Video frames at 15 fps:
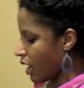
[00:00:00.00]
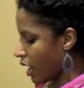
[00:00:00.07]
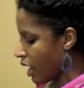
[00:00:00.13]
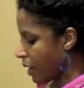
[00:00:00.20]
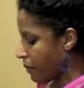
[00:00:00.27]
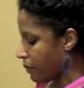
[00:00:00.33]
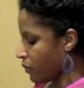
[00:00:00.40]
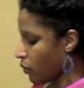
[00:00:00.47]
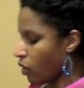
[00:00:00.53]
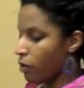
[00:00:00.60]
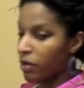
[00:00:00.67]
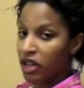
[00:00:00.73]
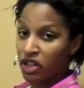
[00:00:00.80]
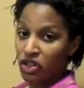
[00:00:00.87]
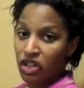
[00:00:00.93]

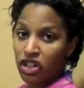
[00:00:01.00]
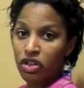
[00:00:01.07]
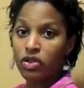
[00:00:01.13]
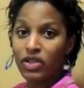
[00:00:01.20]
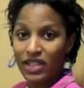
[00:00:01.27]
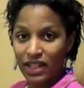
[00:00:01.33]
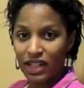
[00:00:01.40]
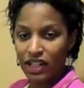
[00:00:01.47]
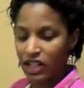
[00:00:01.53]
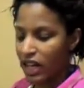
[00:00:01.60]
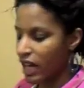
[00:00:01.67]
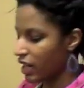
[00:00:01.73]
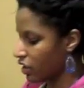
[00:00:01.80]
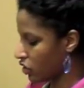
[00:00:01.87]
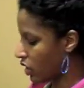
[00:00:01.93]
Normally you can use an
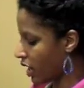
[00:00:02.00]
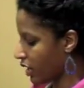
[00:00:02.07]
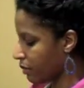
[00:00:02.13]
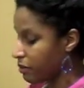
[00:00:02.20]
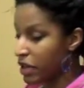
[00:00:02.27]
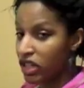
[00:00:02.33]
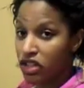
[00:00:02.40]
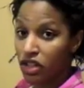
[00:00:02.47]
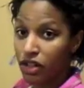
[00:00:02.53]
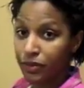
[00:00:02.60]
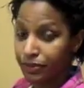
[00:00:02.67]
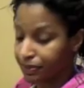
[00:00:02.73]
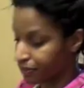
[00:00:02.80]
electronic mixer,